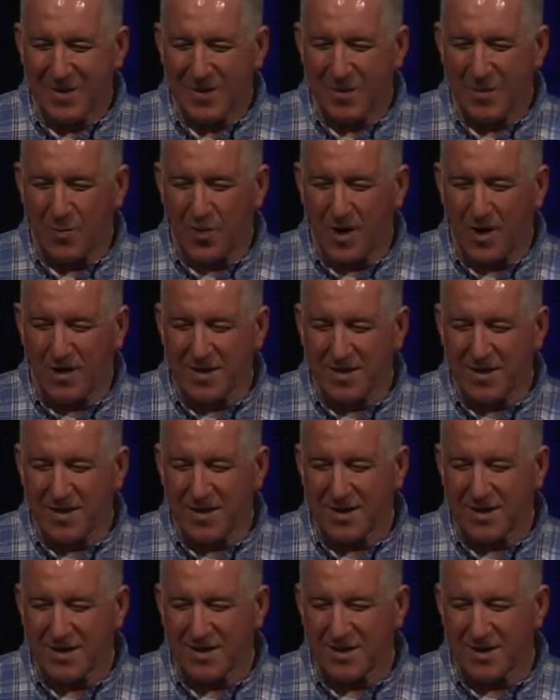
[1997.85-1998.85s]
We pray these
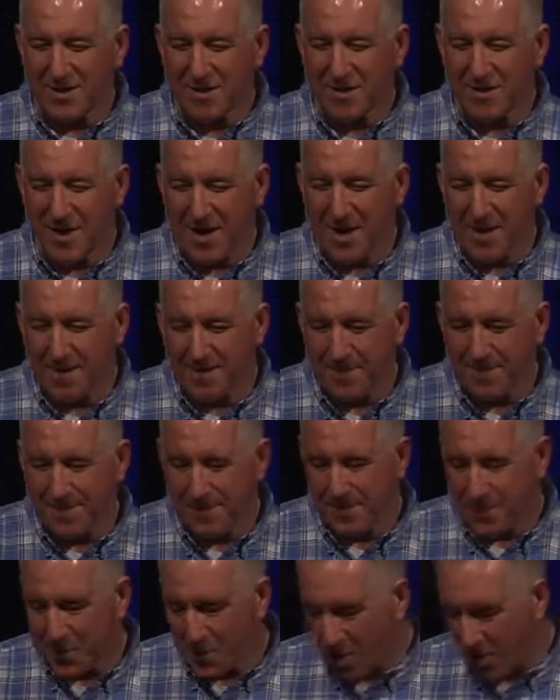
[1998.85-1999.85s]
things in your name.
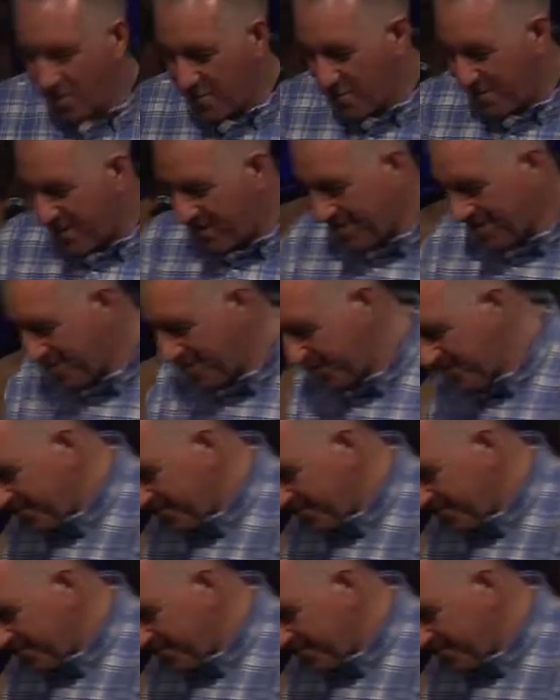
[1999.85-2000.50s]
Amen.